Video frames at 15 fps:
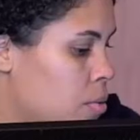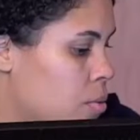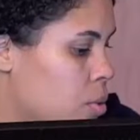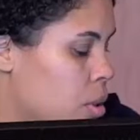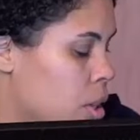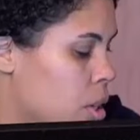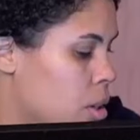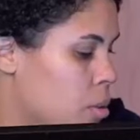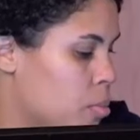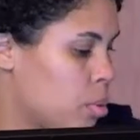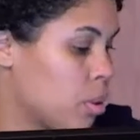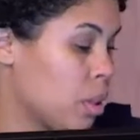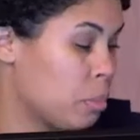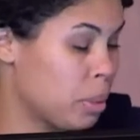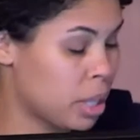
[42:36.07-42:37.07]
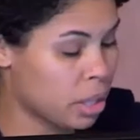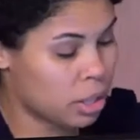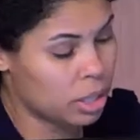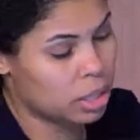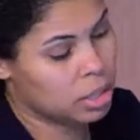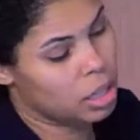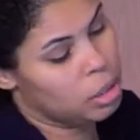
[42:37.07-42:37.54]
for their preliminary
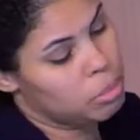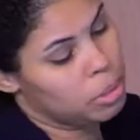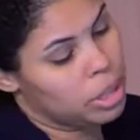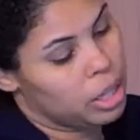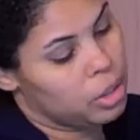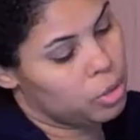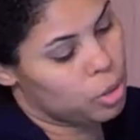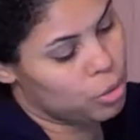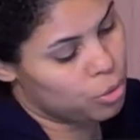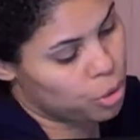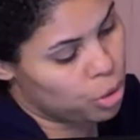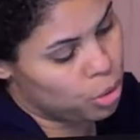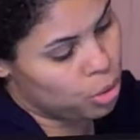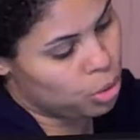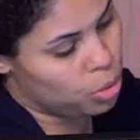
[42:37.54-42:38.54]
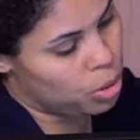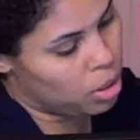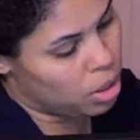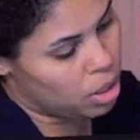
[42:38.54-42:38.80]
site plan review.